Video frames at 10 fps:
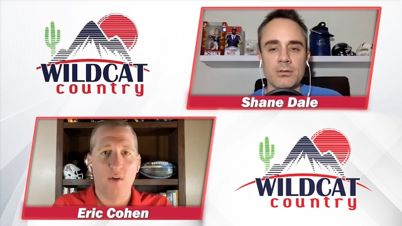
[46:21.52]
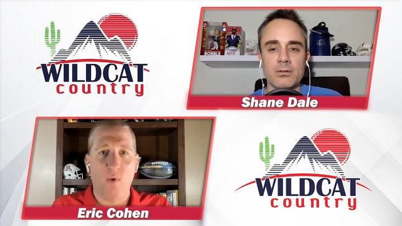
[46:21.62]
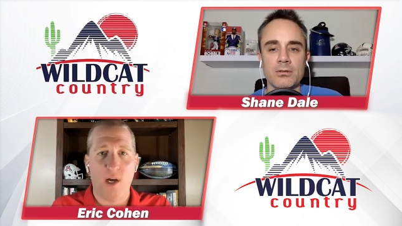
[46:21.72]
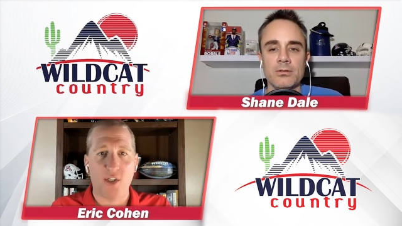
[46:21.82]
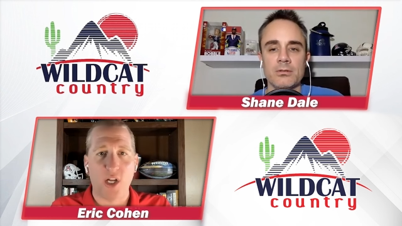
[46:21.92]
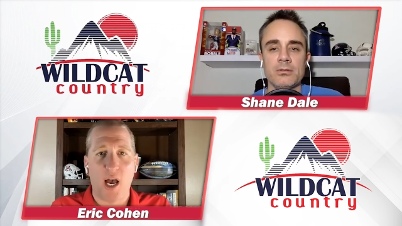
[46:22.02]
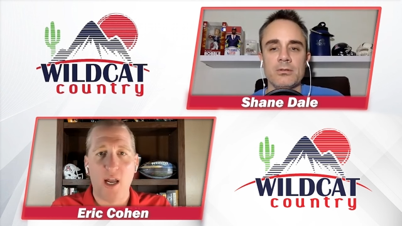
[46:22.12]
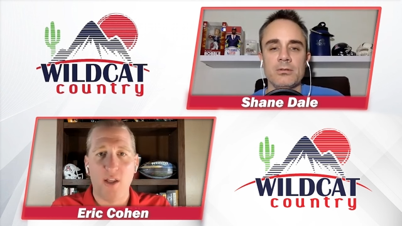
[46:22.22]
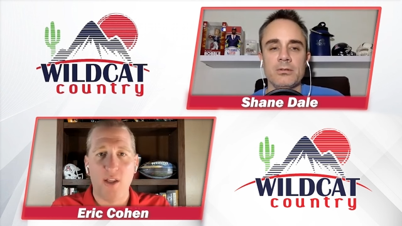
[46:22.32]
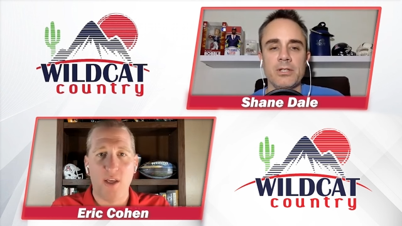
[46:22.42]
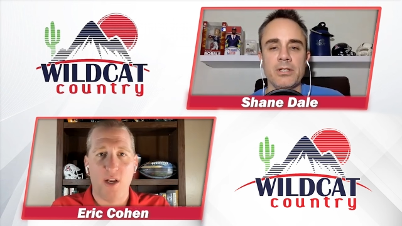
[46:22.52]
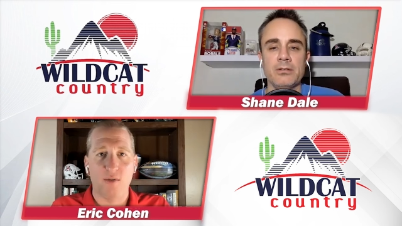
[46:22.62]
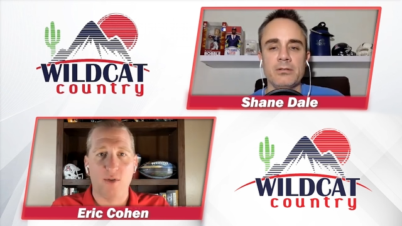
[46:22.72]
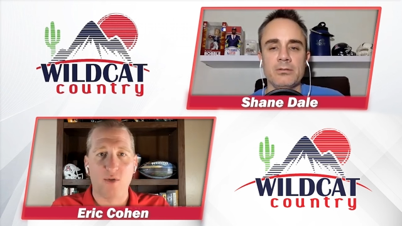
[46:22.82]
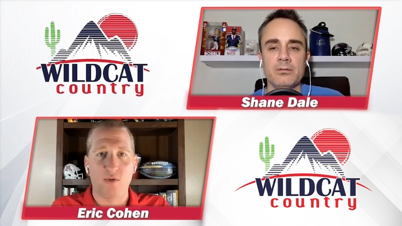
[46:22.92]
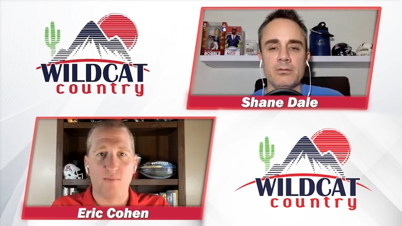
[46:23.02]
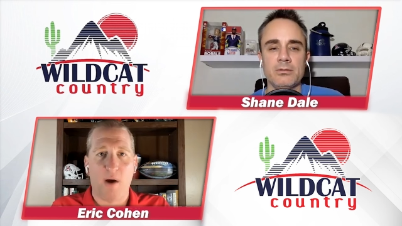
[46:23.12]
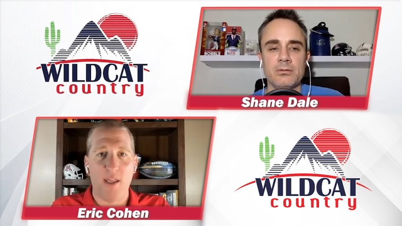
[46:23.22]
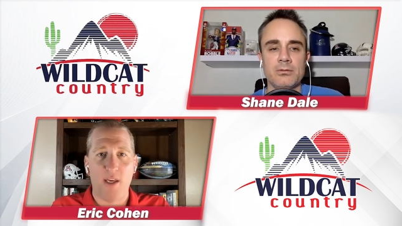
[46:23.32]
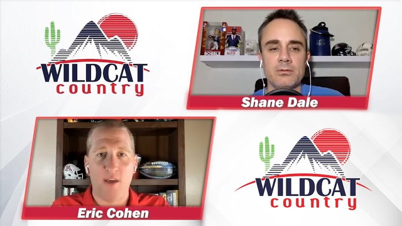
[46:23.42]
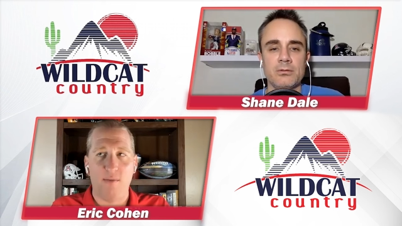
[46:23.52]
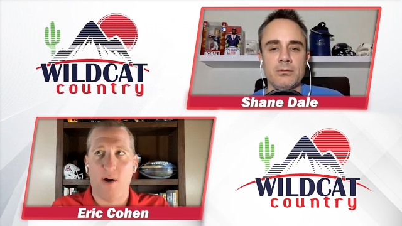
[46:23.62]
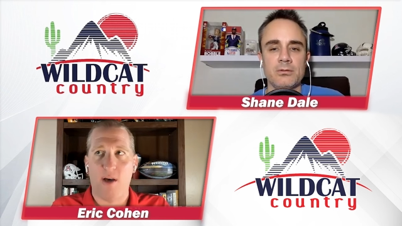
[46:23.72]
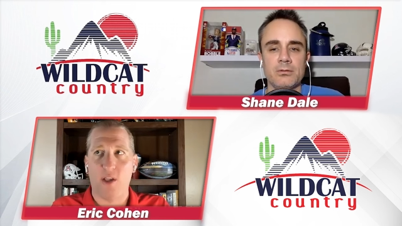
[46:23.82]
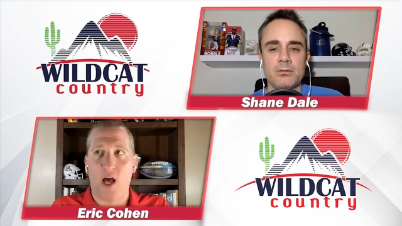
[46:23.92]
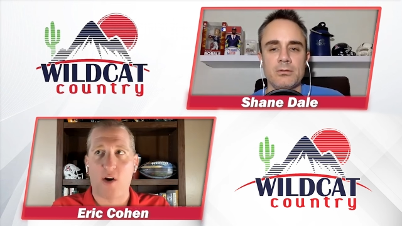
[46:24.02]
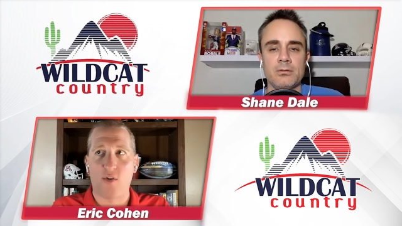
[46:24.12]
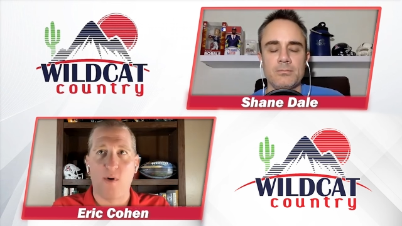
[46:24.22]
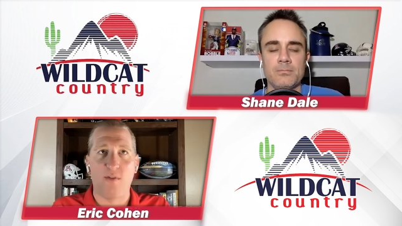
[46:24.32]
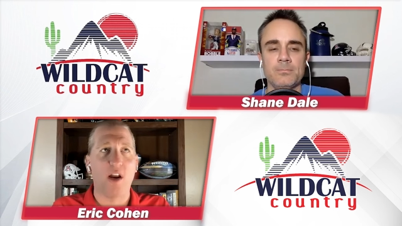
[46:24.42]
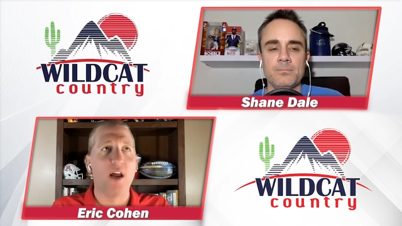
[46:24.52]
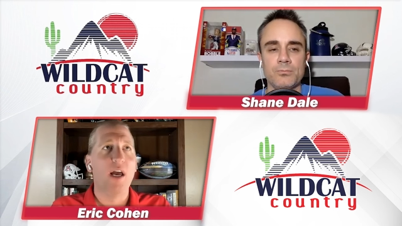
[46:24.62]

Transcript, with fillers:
Speaker 1: west side on you yeah. know by the by the locker room over there